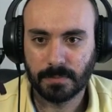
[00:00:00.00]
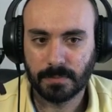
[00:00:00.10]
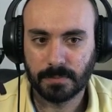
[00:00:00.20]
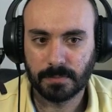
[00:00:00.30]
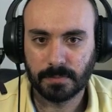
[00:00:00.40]

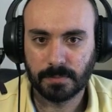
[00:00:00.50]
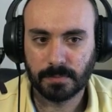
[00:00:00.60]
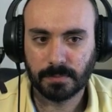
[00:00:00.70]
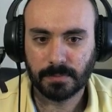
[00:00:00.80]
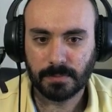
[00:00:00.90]

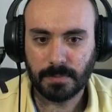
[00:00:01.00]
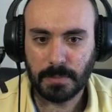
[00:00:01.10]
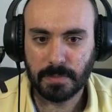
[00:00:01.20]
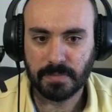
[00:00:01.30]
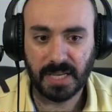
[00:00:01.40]

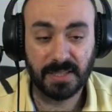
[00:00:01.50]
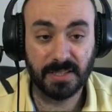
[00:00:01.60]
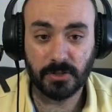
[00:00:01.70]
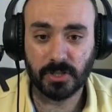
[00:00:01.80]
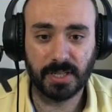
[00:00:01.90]
And
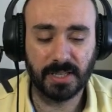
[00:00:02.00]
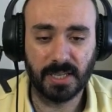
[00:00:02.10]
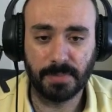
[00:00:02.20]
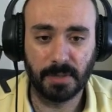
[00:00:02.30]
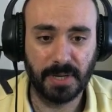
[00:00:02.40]
this is just gonna
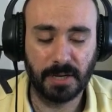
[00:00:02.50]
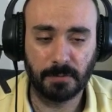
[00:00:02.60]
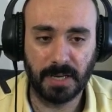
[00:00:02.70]
keep pumping out